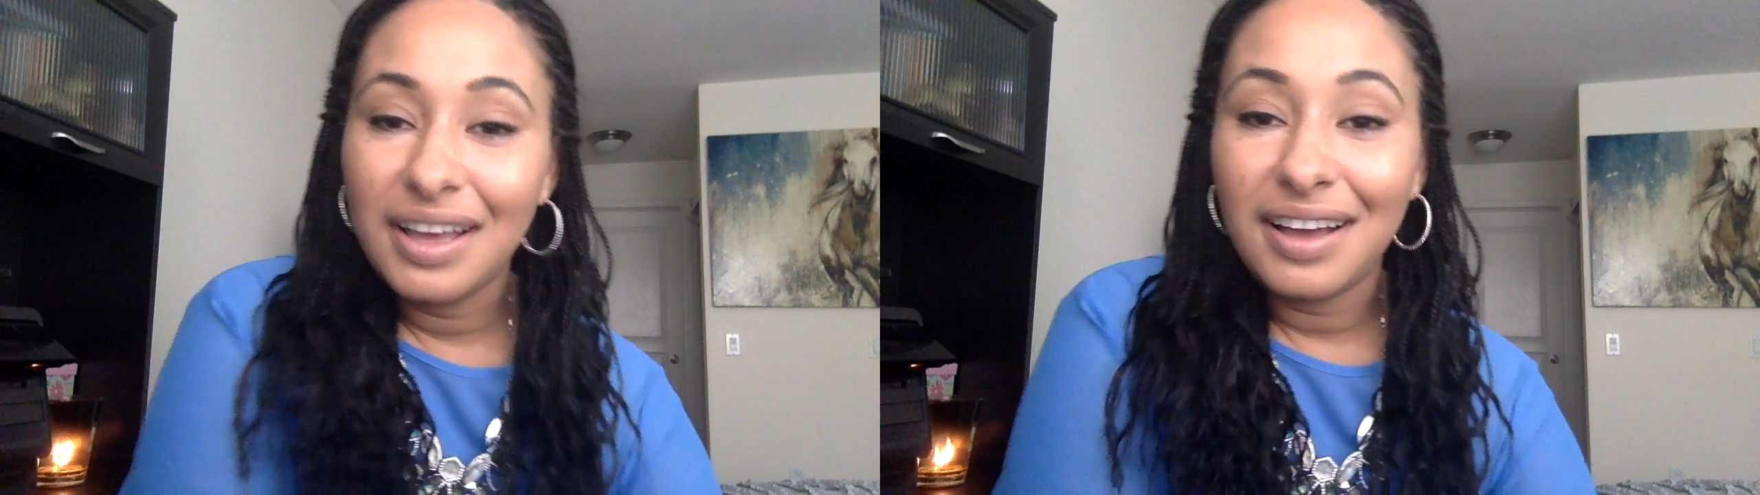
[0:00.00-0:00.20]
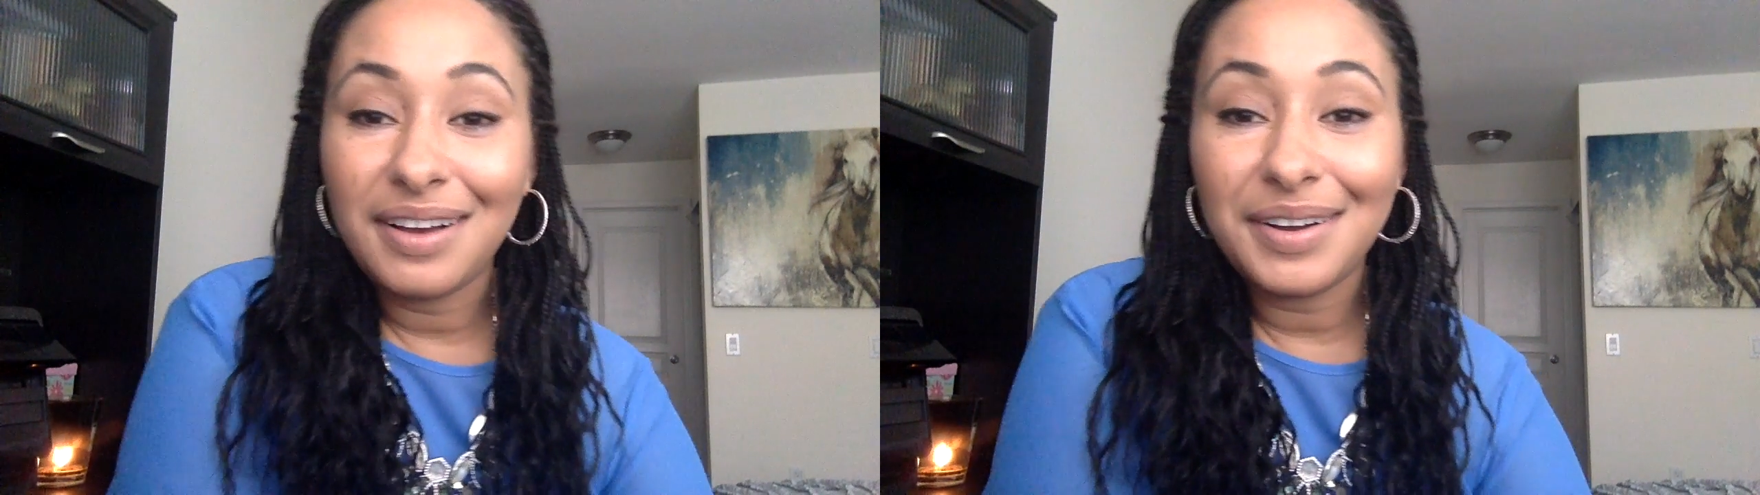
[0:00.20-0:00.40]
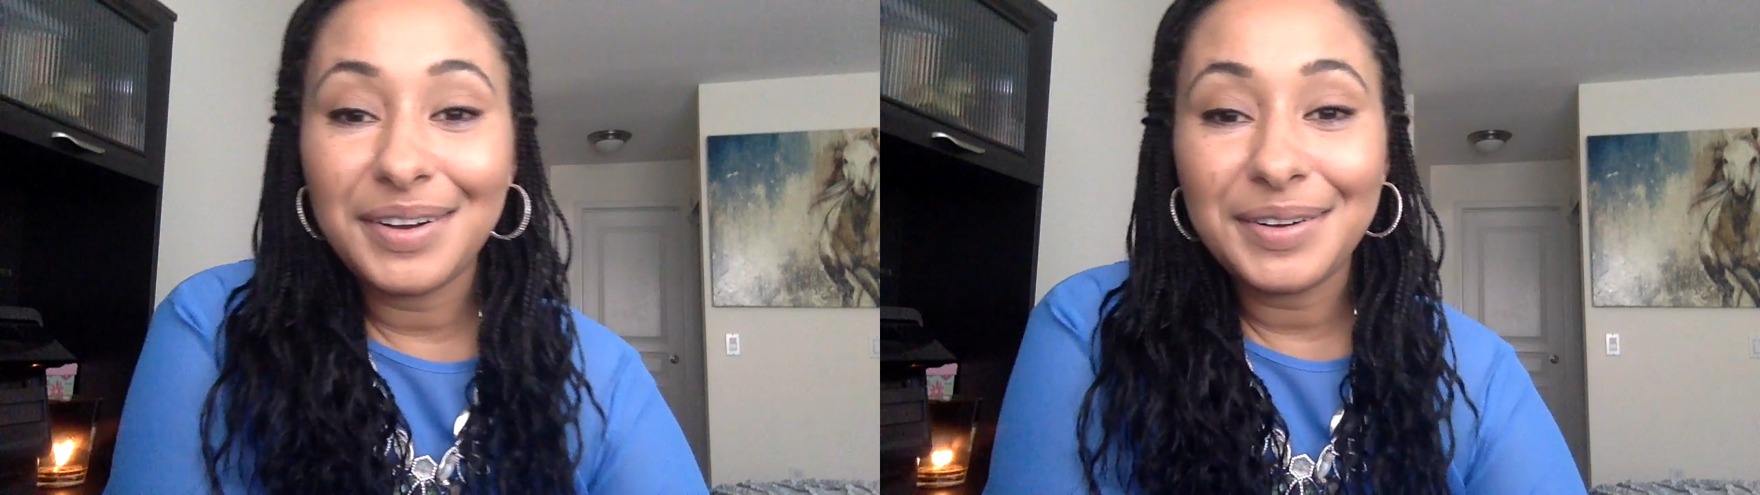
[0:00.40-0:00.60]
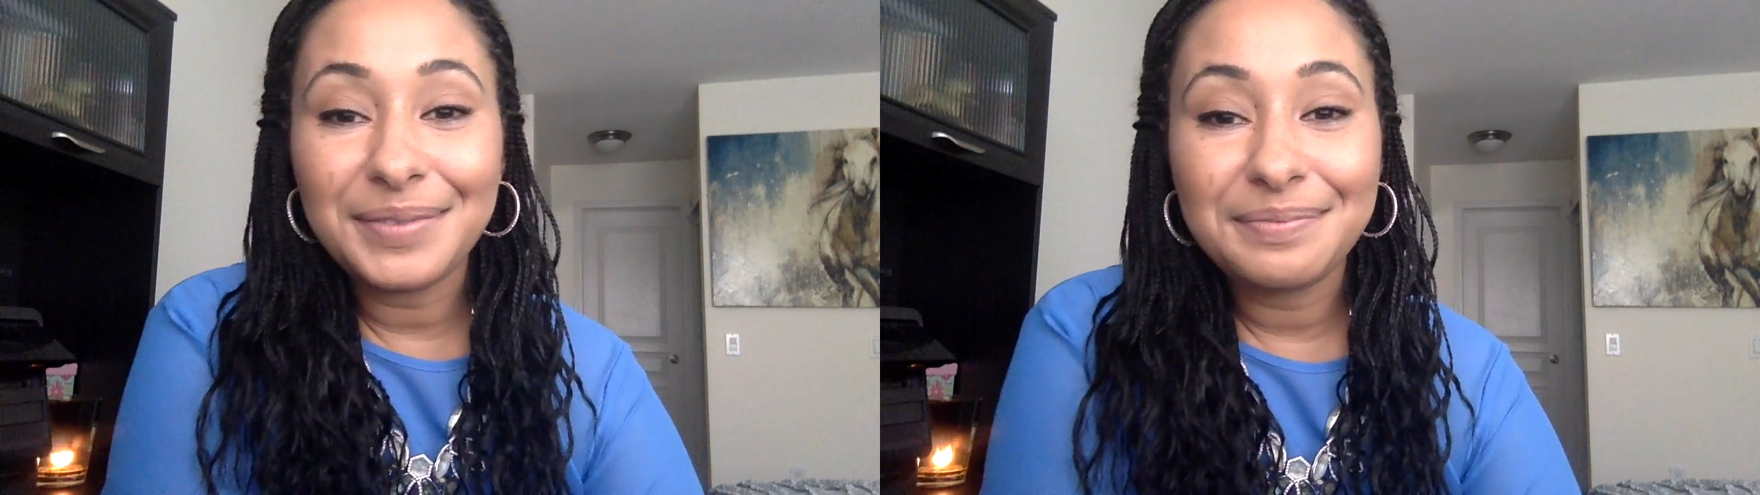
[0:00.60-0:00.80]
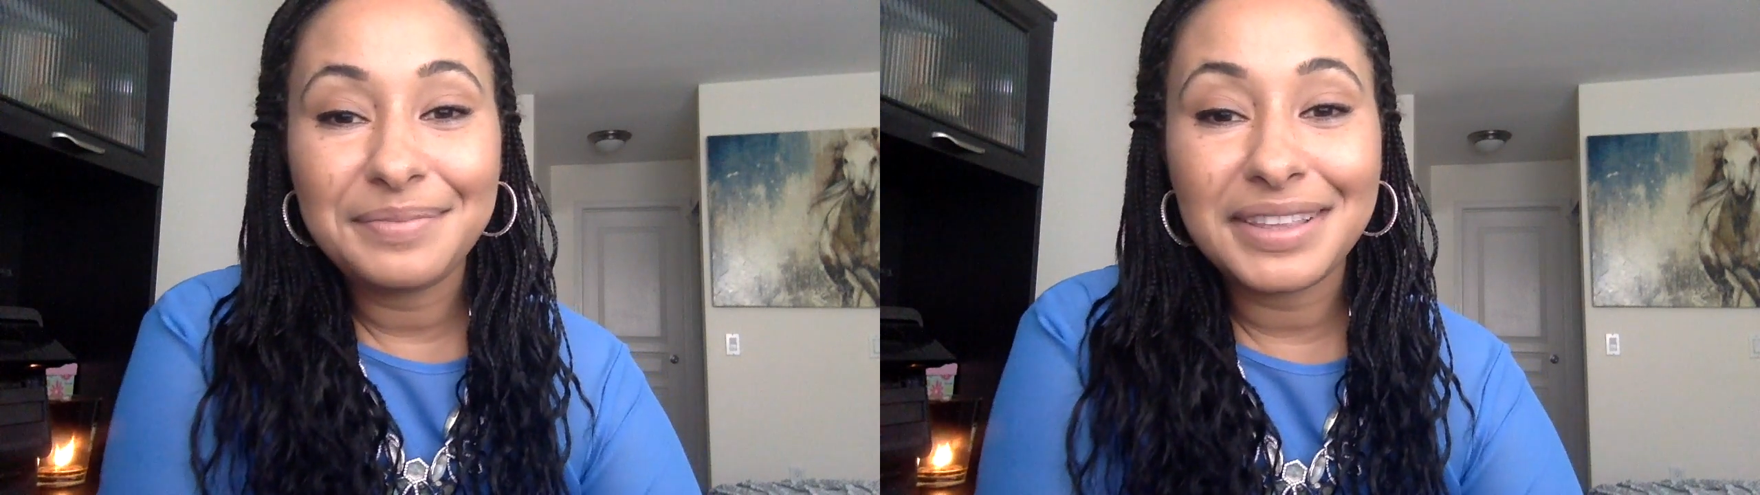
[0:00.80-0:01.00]

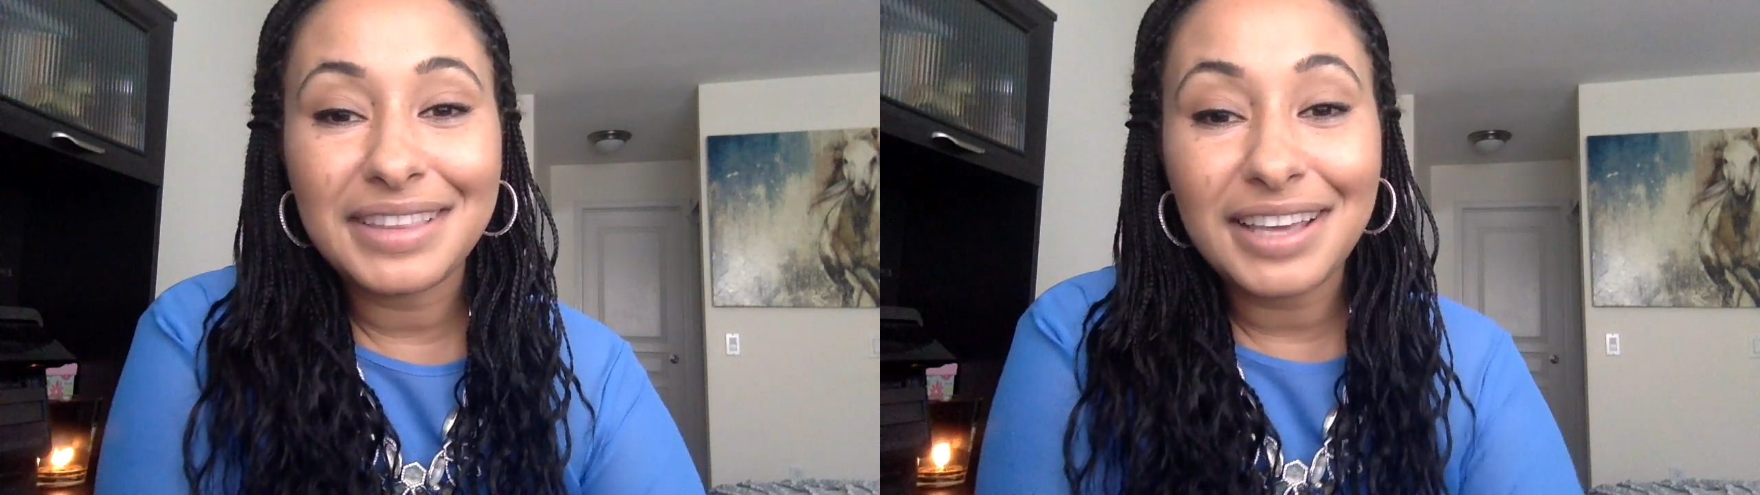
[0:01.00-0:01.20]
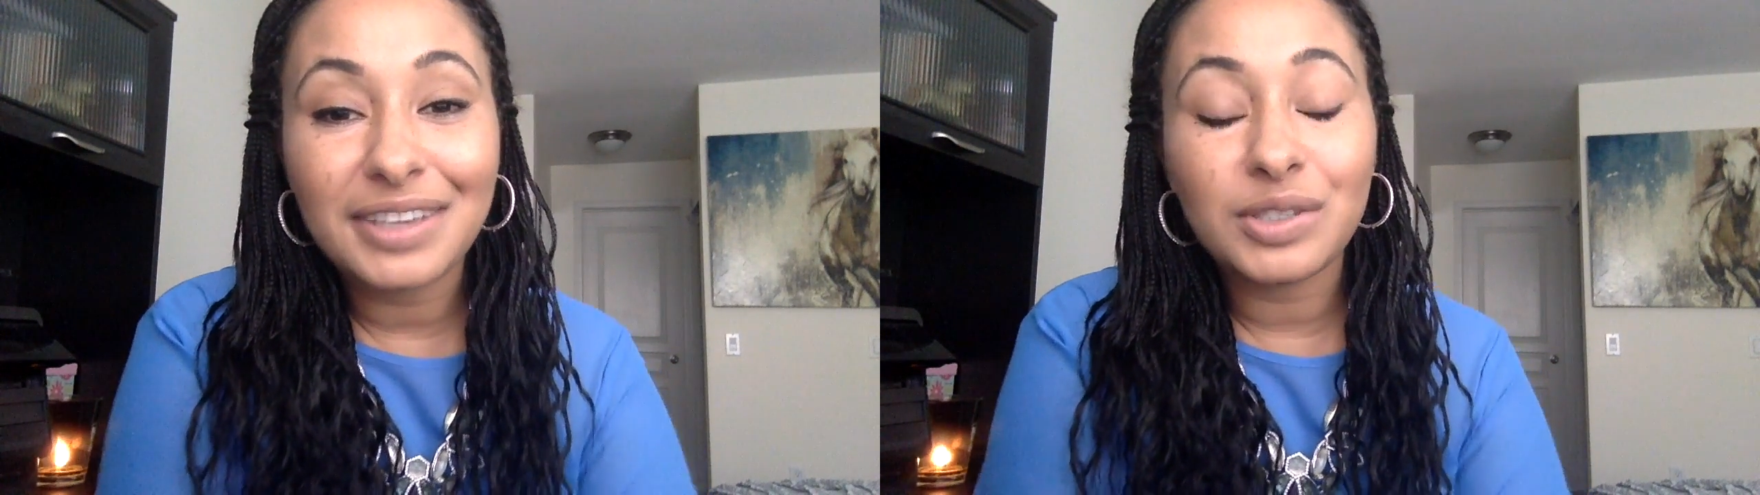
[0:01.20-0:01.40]
But thank you